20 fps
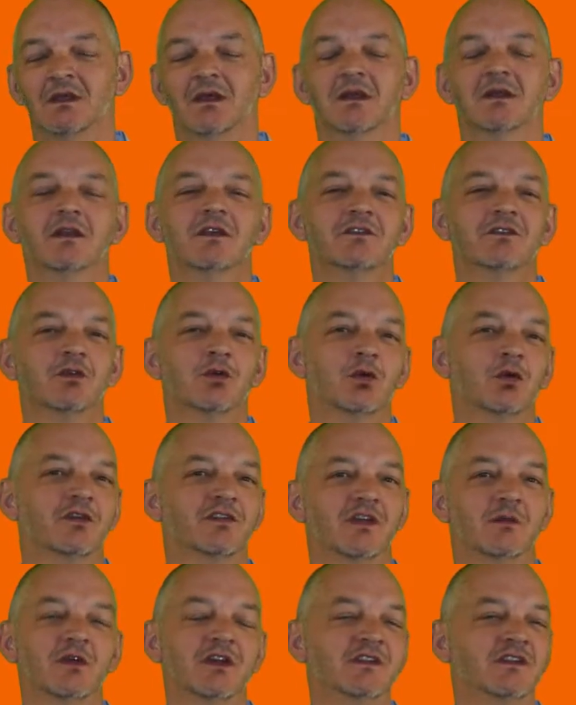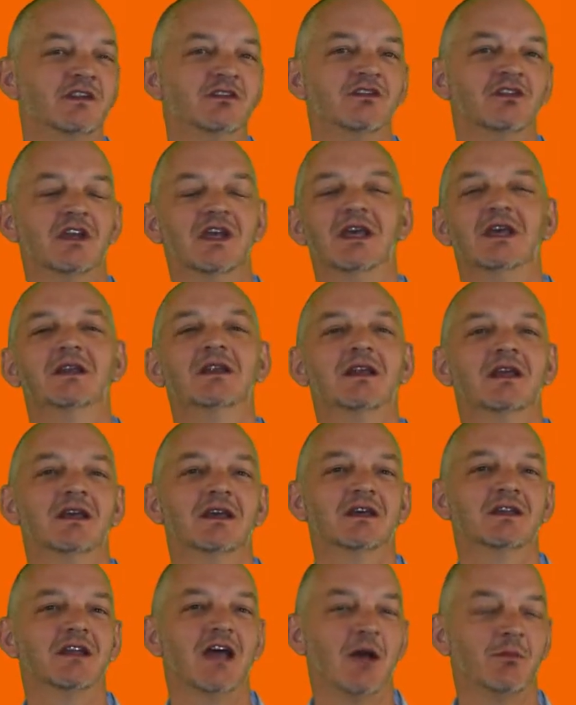In this course, I'm going to teach you
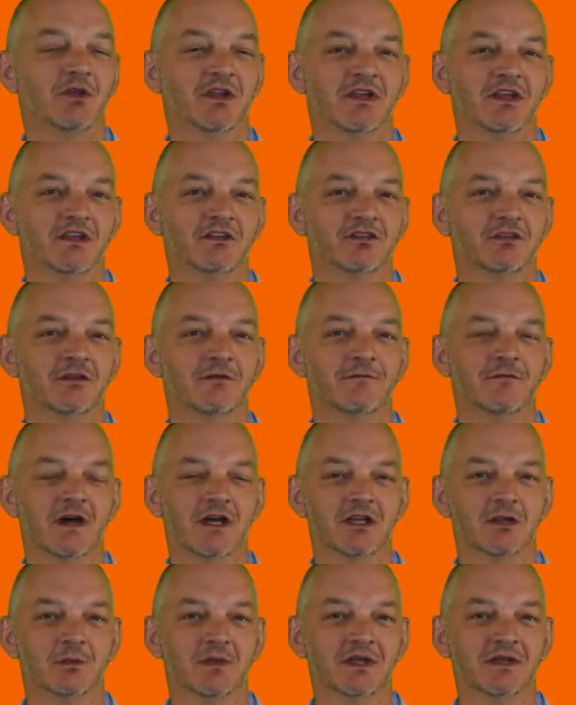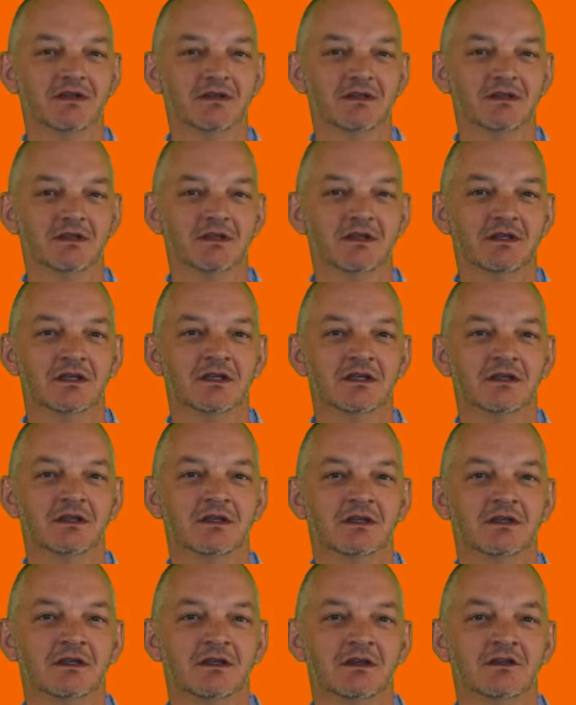end-to-end application development.
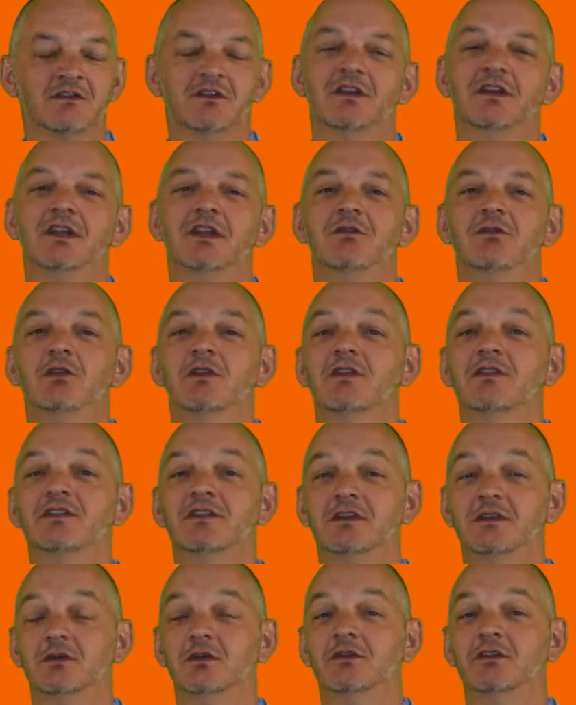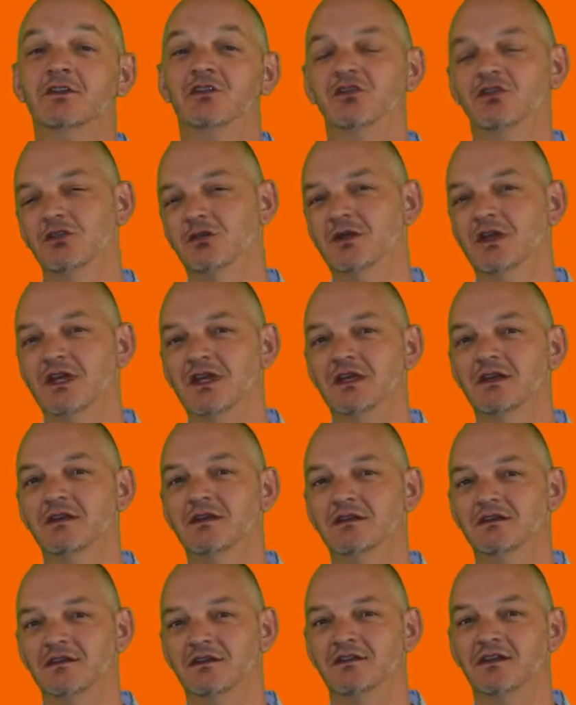It's going to give you the skills that you
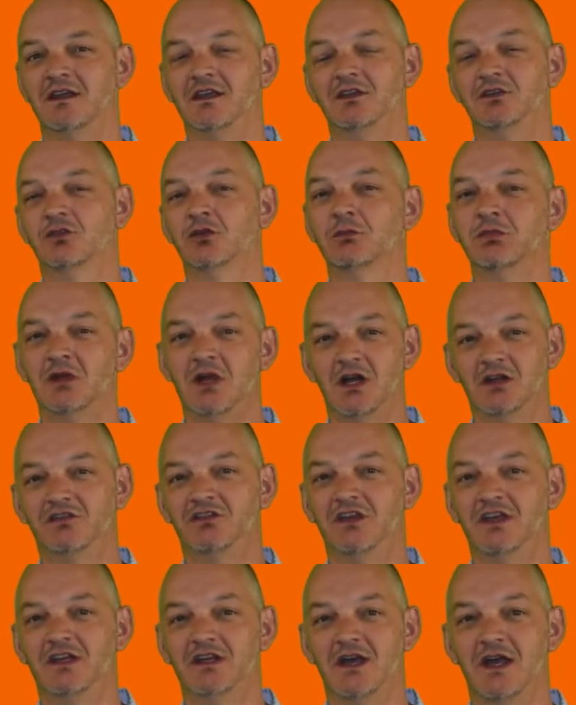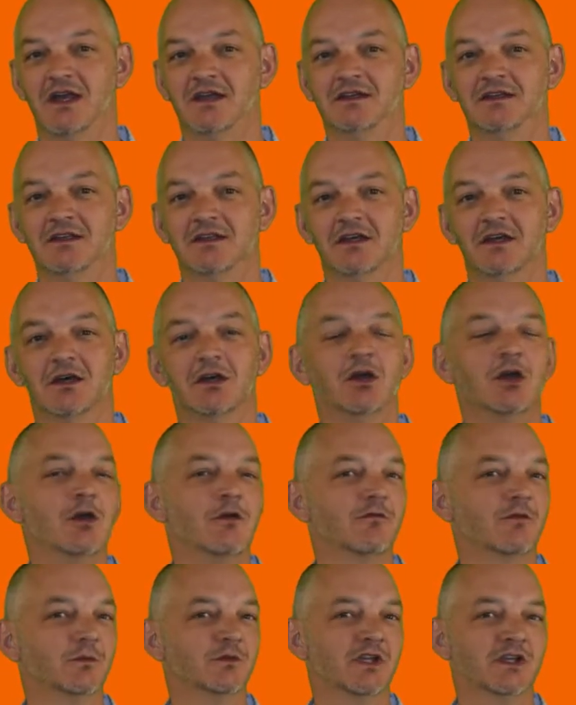need to take your blockchain idea
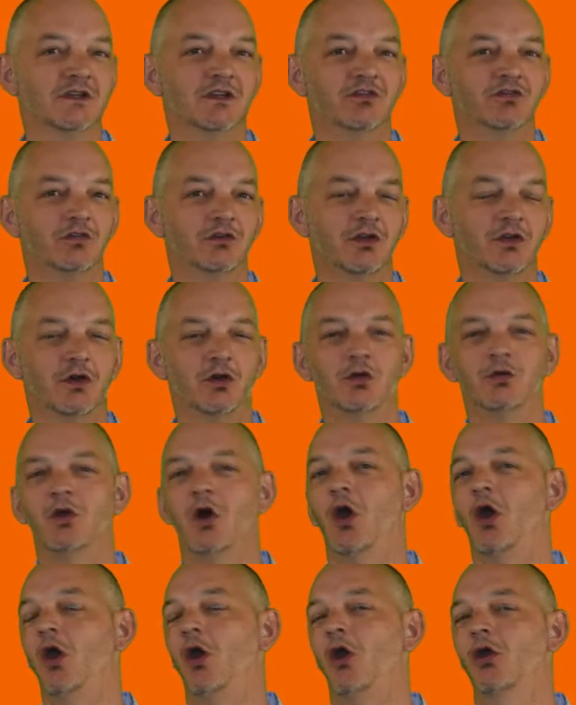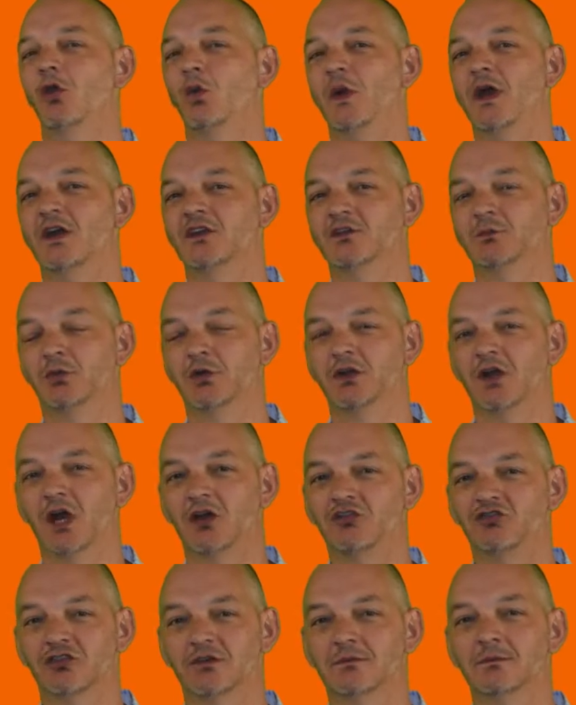from the initial code all the way out to
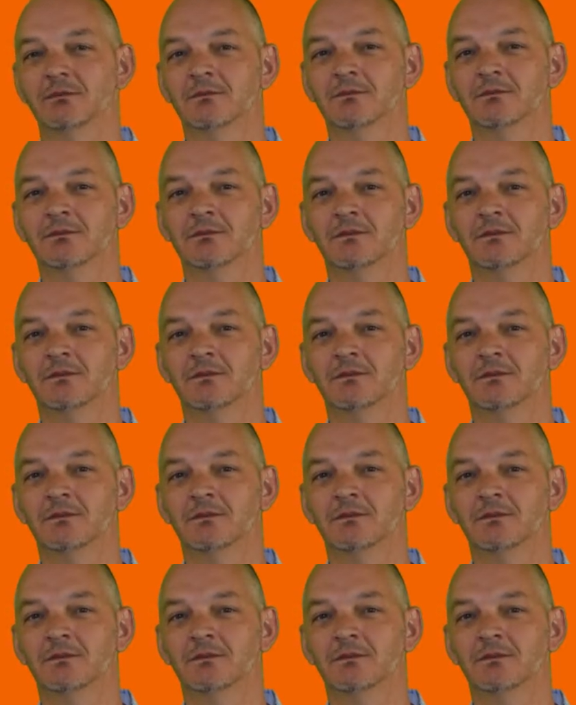production.